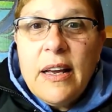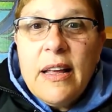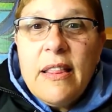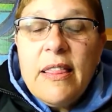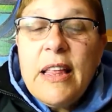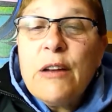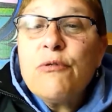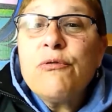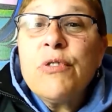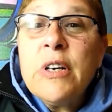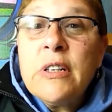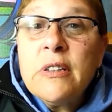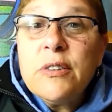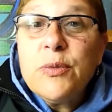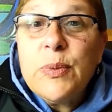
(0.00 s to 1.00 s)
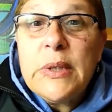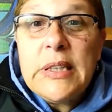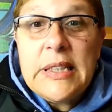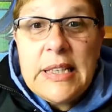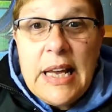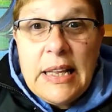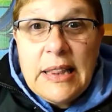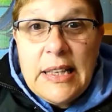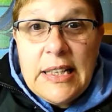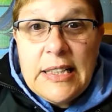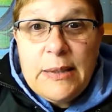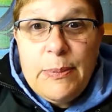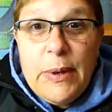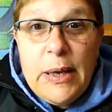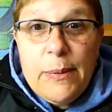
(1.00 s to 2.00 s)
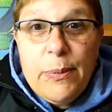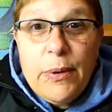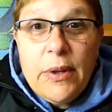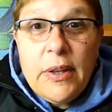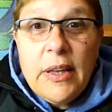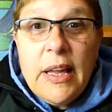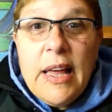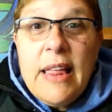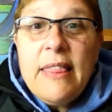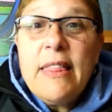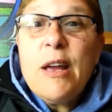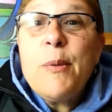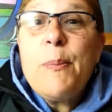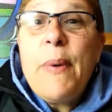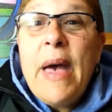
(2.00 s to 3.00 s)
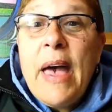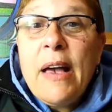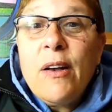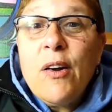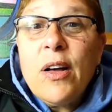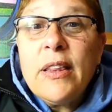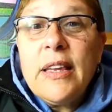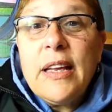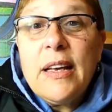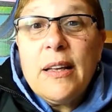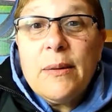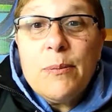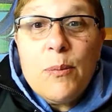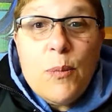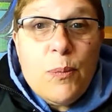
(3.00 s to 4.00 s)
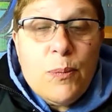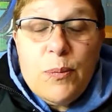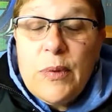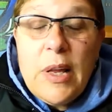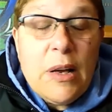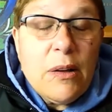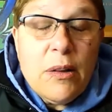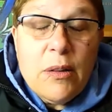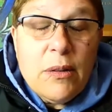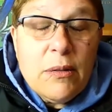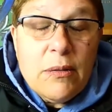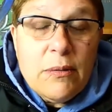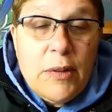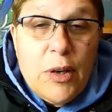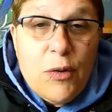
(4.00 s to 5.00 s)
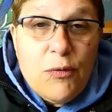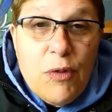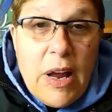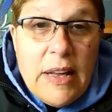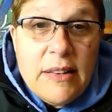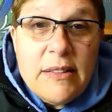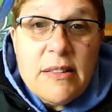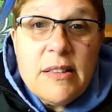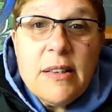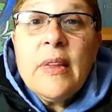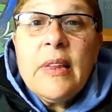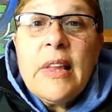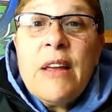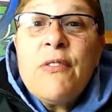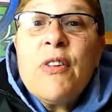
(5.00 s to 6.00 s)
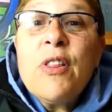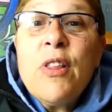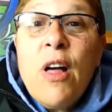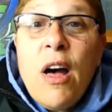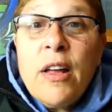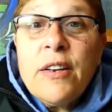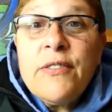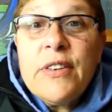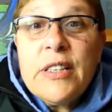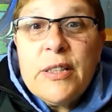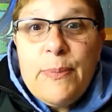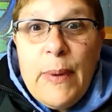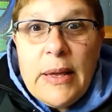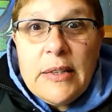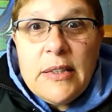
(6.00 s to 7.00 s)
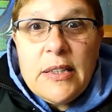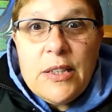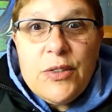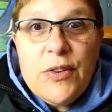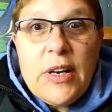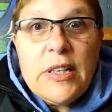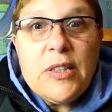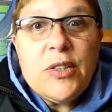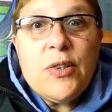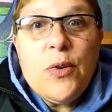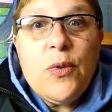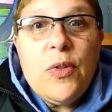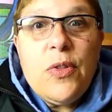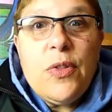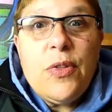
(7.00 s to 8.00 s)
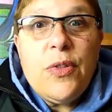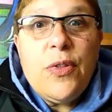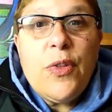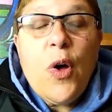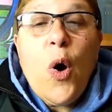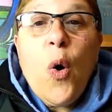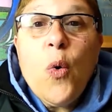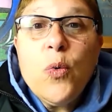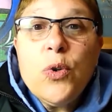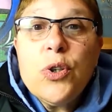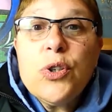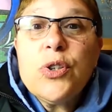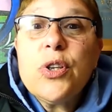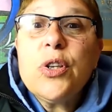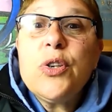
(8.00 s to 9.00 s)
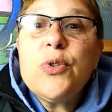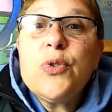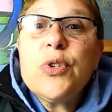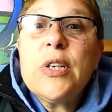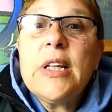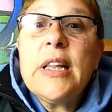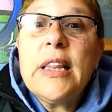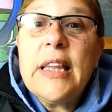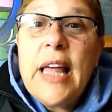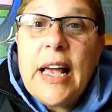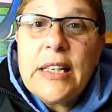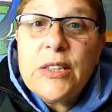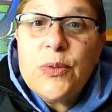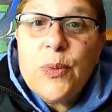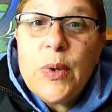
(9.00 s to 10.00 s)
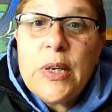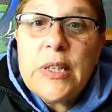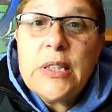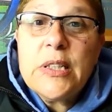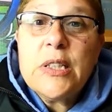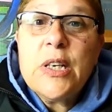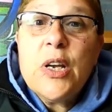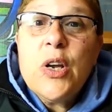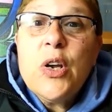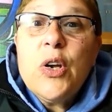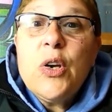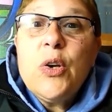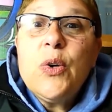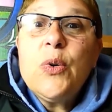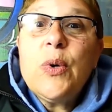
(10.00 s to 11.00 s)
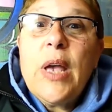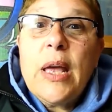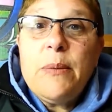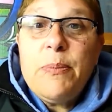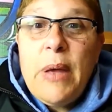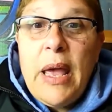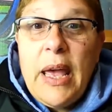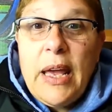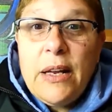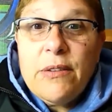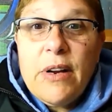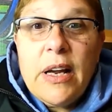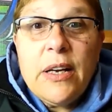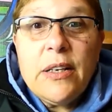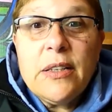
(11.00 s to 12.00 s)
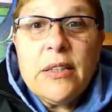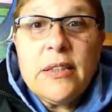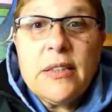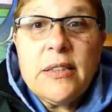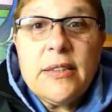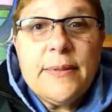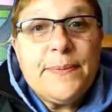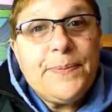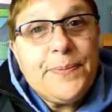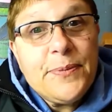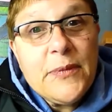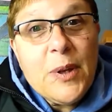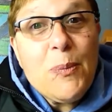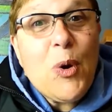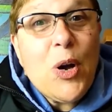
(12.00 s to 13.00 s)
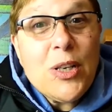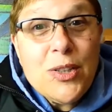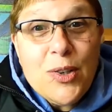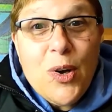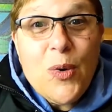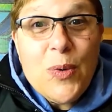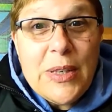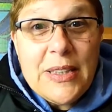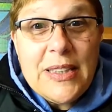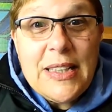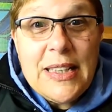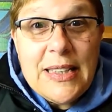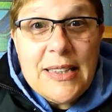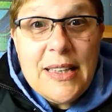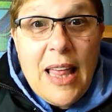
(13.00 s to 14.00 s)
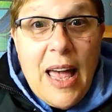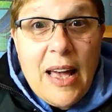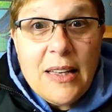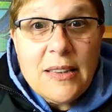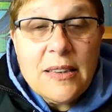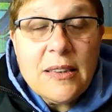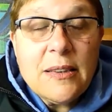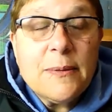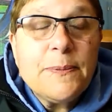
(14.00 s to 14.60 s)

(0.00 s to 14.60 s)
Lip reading: They're riddled with debt, these people. They're back on their rent. They have a lot of expenses, right? So the owners are usually the last ones who get paid, right? Because the boss always eats last.